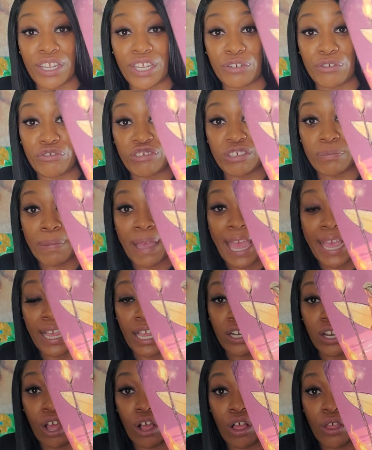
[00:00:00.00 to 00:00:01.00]
energy back
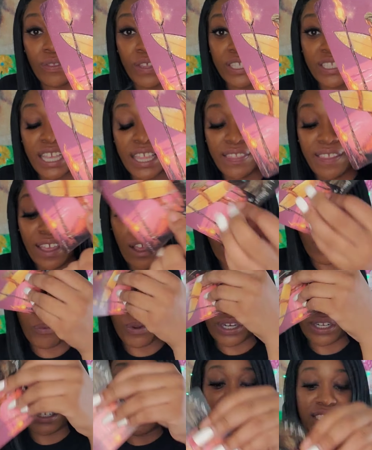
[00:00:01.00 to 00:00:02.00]
and all this and they are
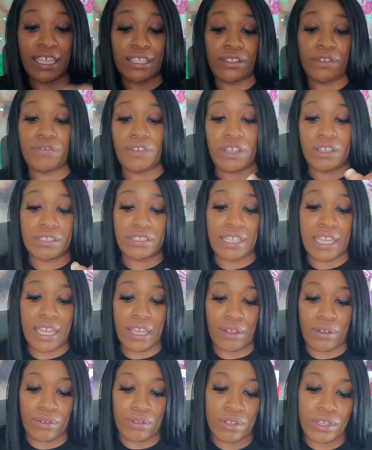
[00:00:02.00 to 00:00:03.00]
ready to set the fuck
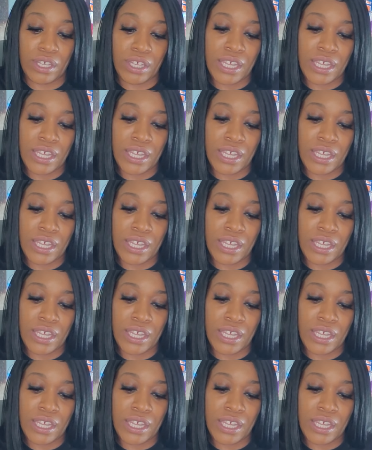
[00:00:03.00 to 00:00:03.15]
sail.